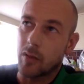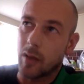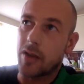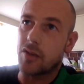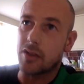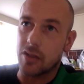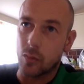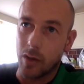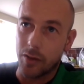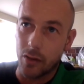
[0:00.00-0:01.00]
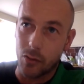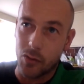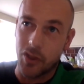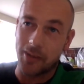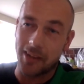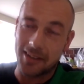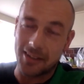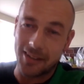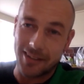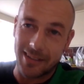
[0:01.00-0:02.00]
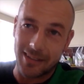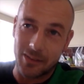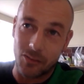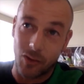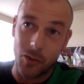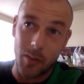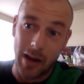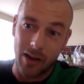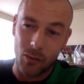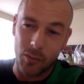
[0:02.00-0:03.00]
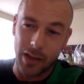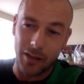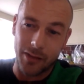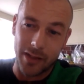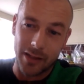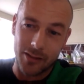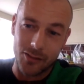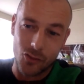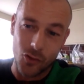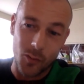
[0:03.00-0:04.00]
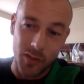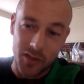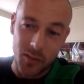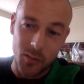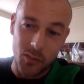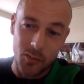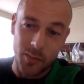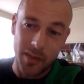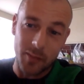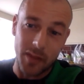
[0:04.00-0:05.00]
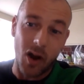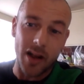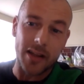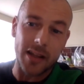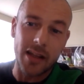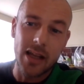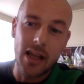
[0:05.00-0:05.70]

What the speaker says: Plyometrics is one that also gets thrown about without the true principles being behind it.